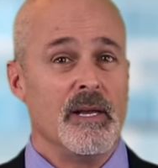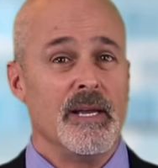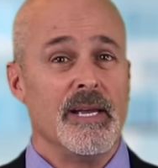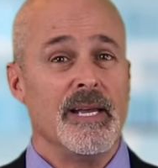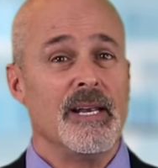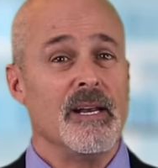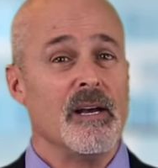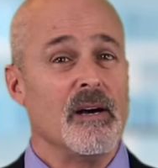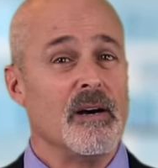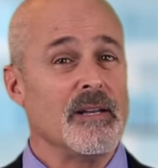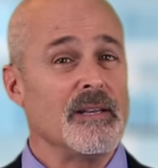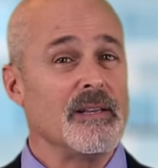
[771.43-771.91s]

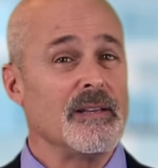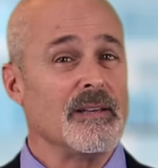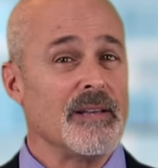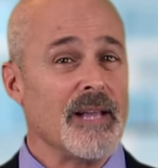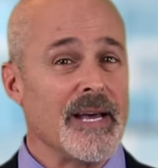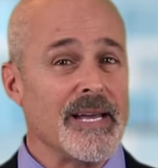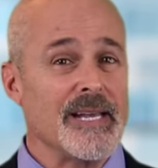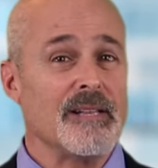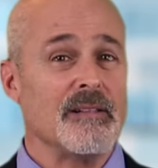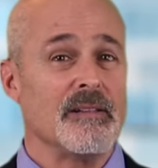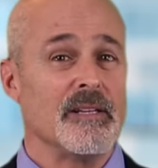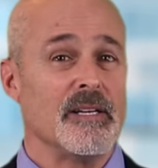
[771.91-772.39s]
and
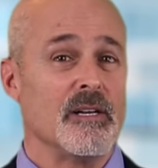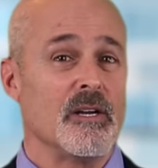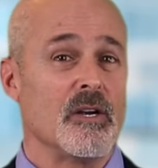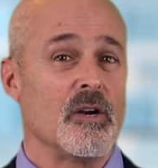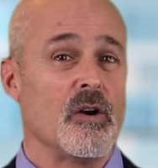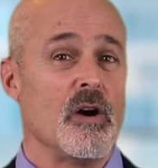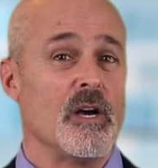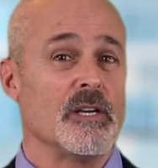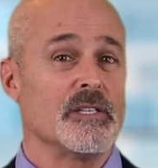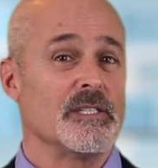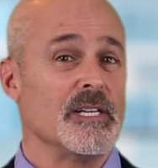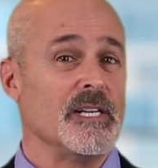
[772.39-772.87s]
unlikely to
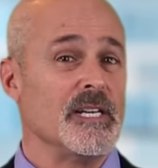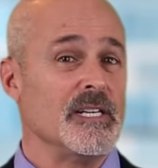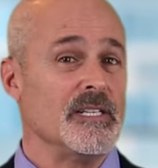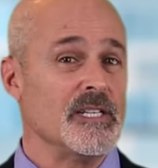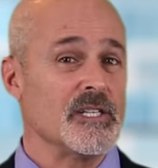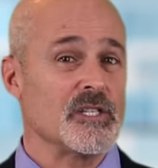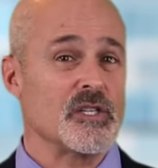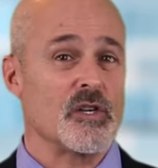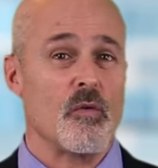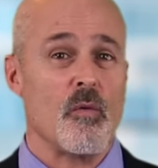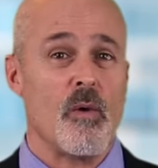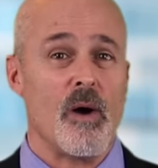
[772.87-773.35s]
cause any
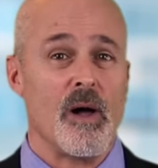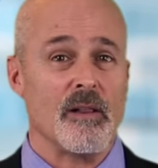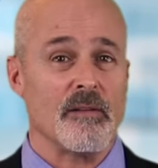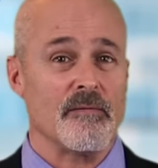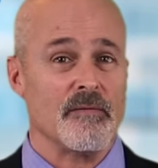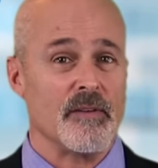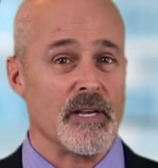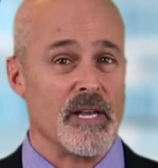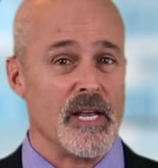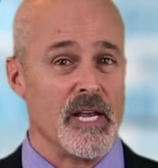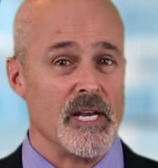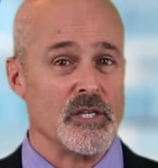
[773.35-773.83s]

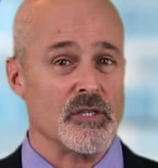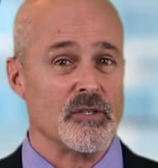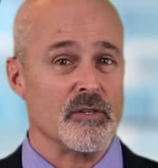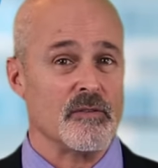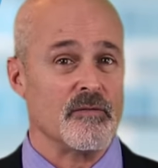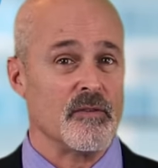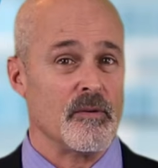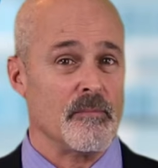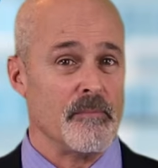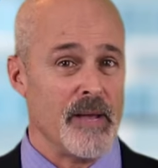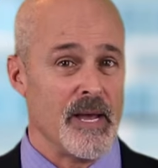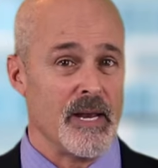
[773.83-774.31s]

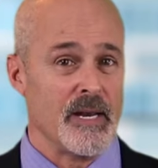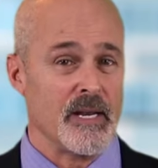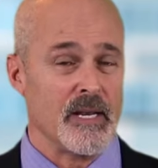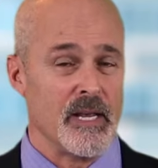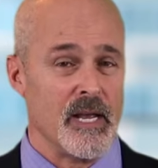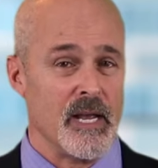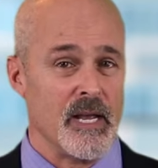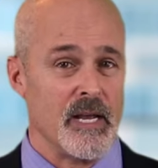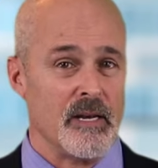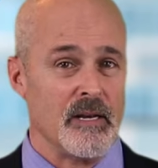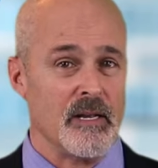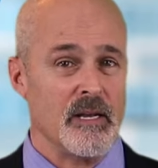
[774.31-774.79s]
disqualification for
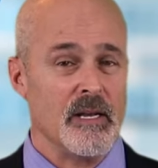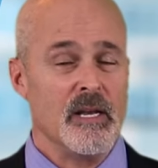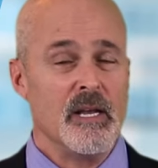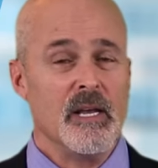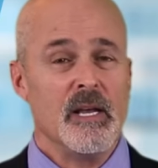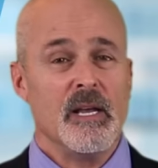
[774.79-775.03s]
Medicaid.